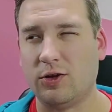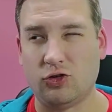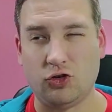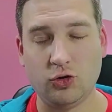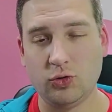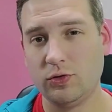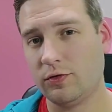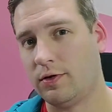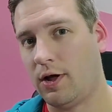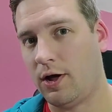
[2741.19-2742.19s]
The
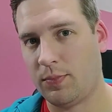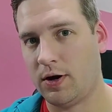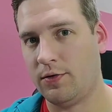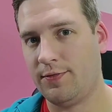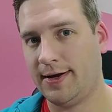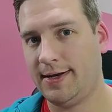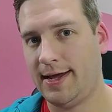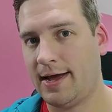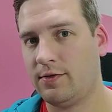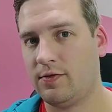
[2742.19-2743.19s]
tools are not perfect
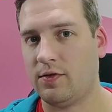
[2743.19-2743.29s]
yet,